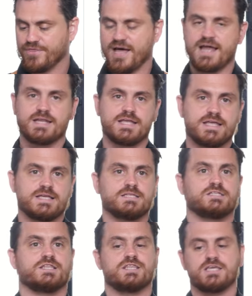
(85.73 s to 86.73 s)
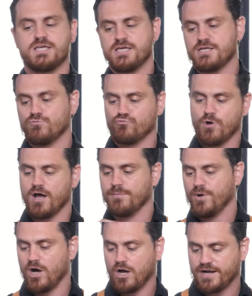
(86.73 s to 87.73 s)
That is the
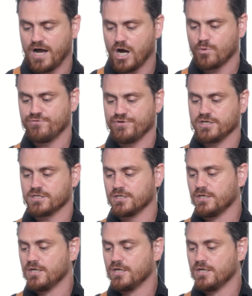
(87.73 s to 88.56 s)
rub on aquavit.